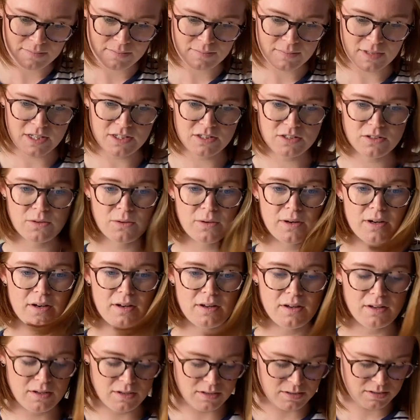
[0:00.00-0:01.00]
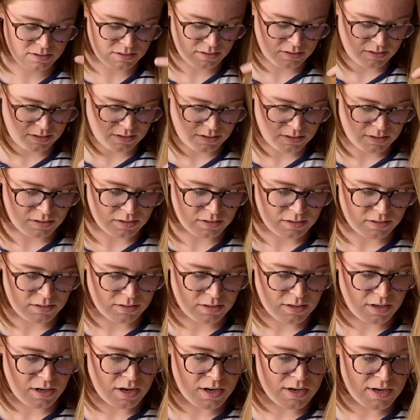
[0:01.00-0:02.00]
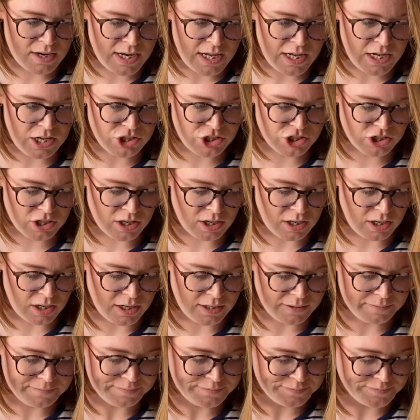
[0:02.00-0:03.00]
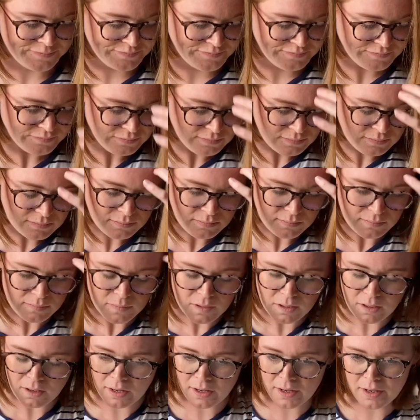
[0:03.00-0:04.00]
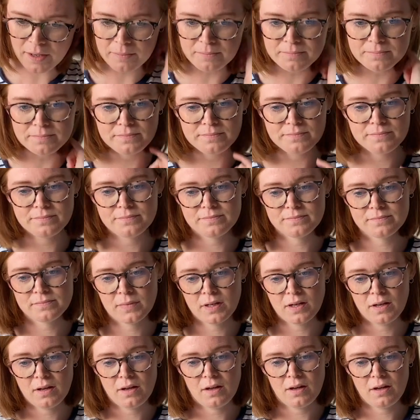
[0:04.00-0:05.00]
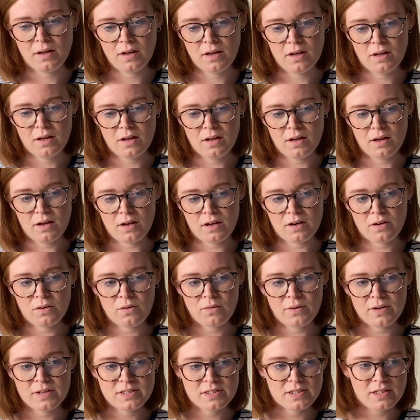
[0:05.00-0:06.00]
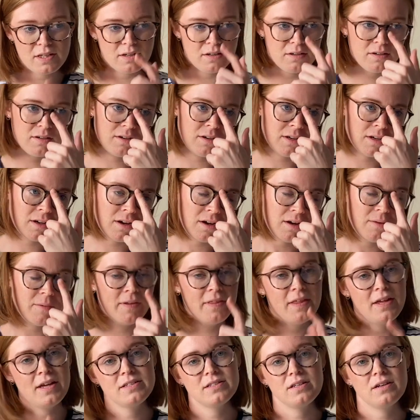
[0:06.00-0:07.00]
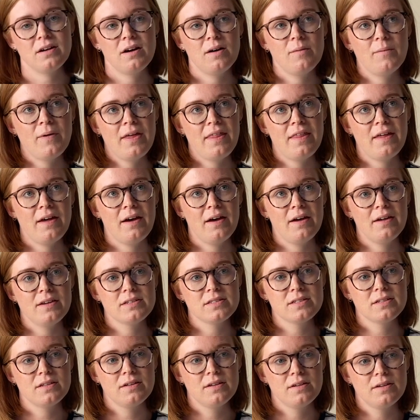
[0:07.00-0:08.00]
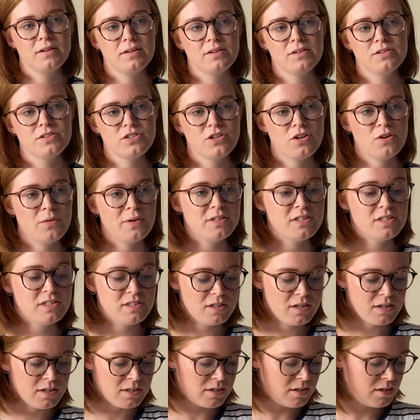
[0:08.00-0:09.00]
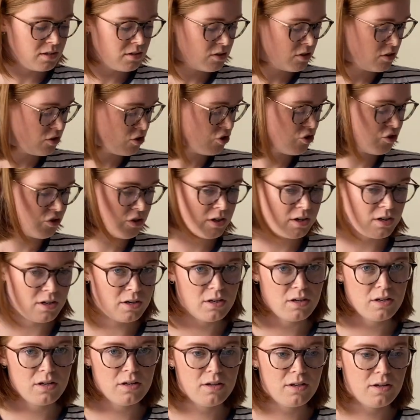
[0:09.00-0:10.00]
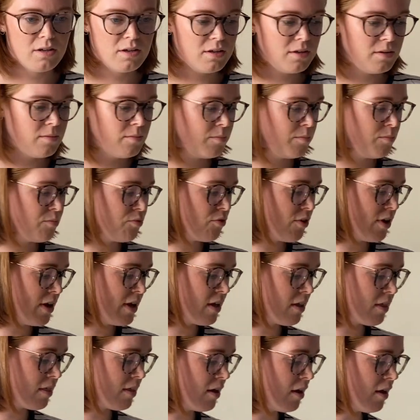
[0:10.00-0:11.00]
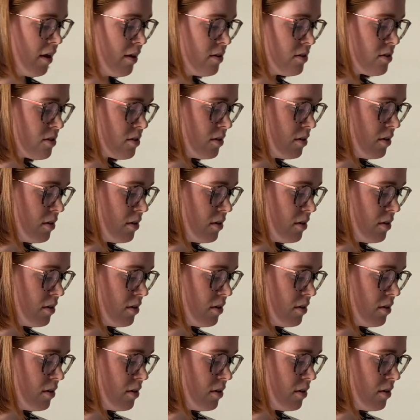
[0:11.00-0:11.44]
It's quite a niche colour, and I always think, oh, I can't wear this, I can't wear that. So I decided to try and break that